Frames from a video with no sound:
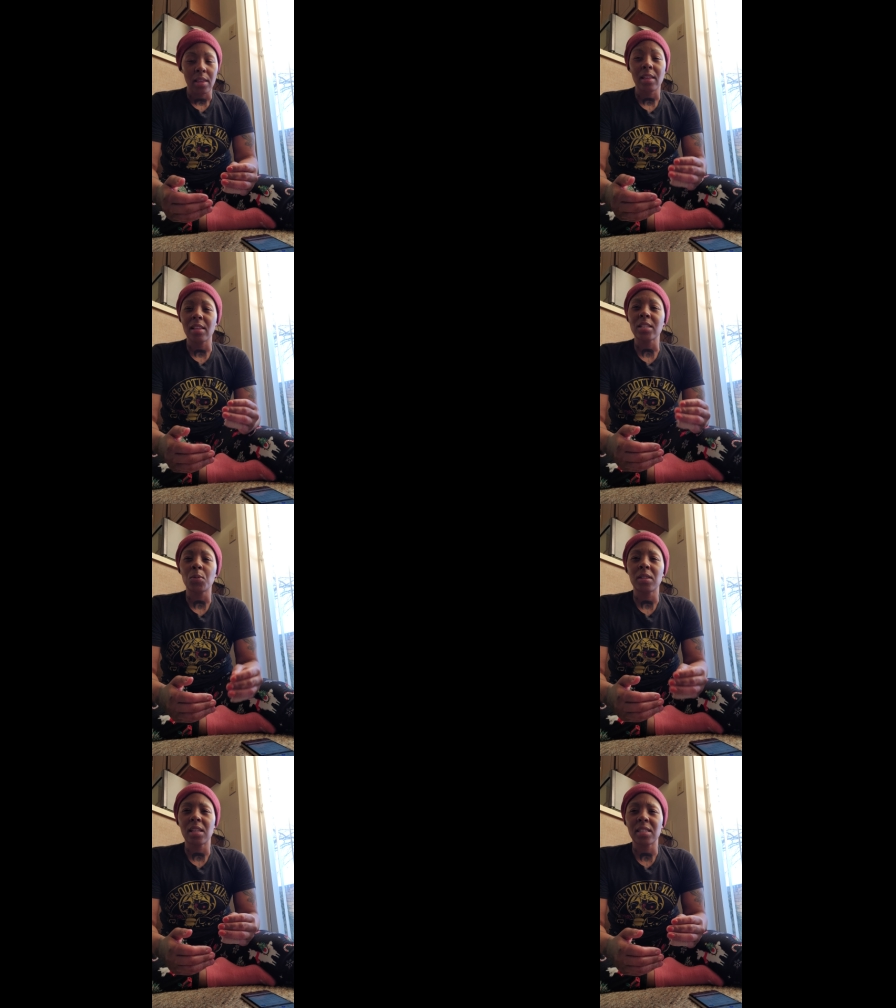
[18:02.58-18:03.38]
that's
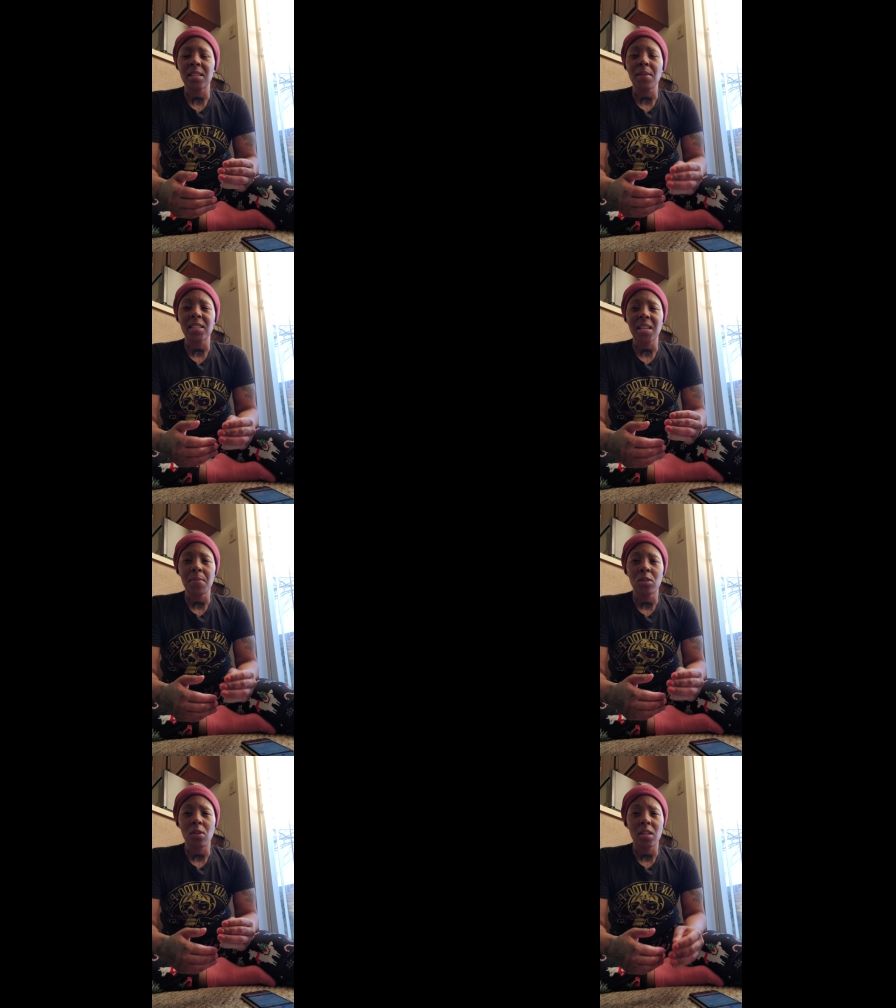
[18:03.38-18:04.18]
what it, it seems like it's
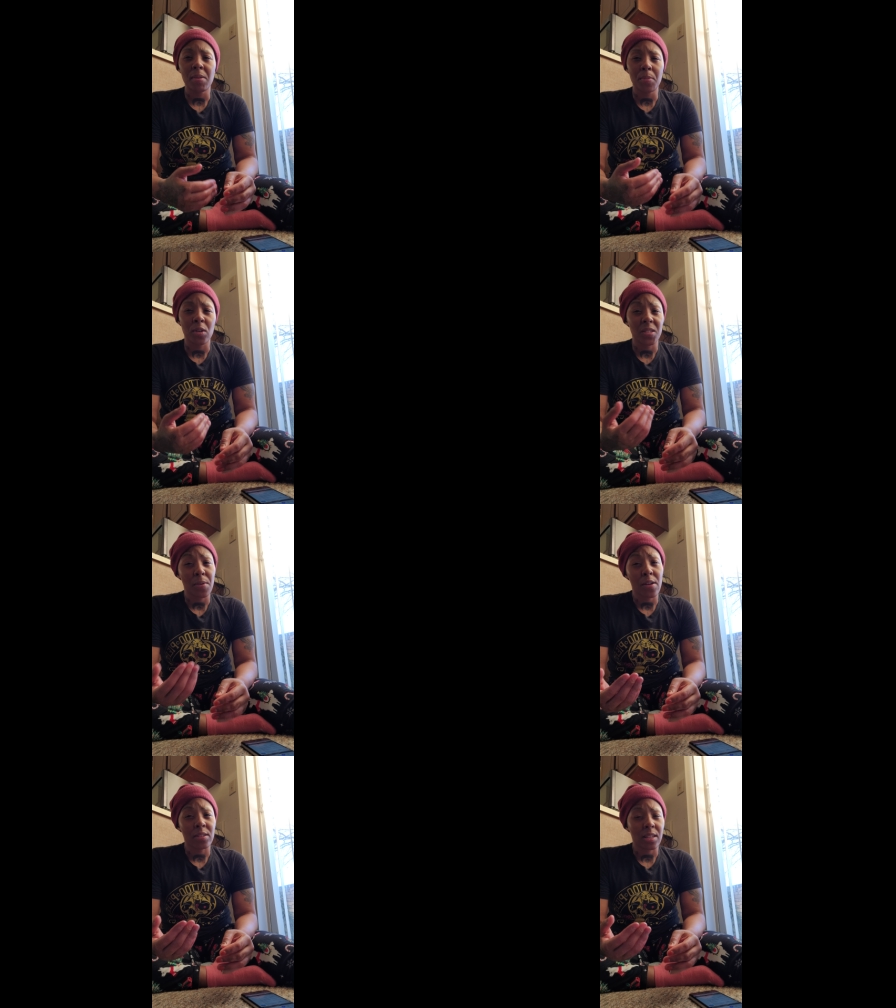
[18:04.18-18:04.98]
coming through other people's
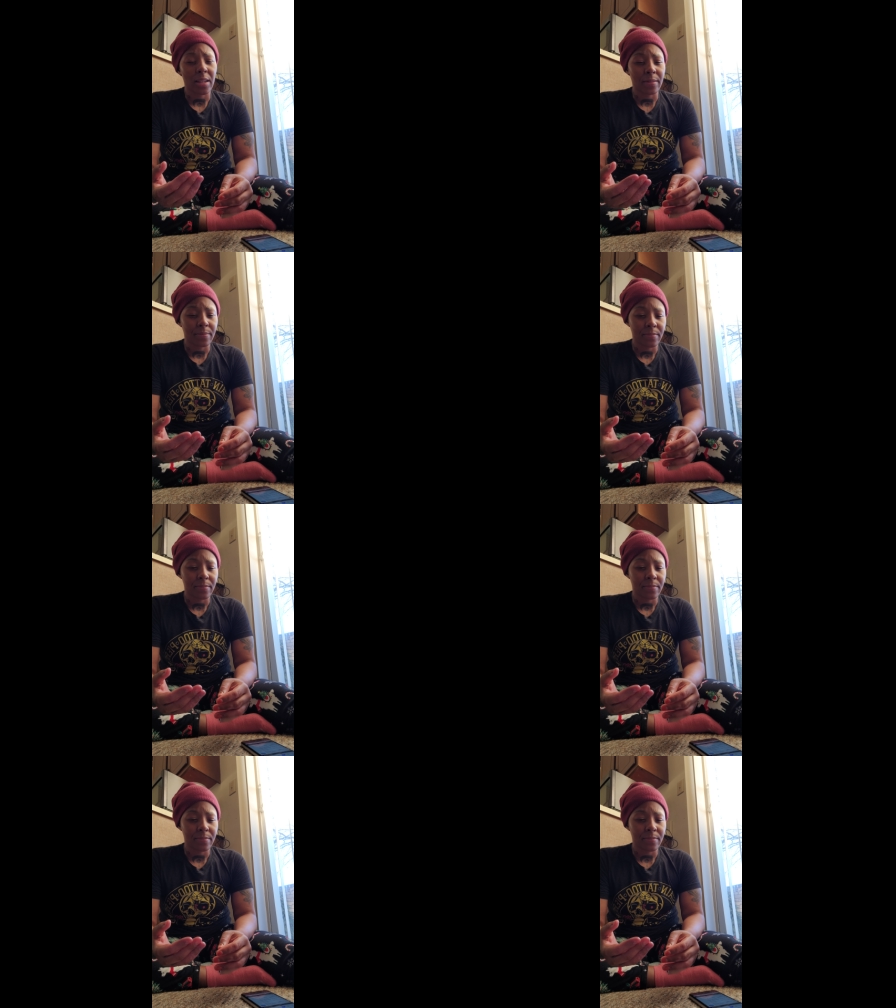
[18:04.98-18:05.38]
experience like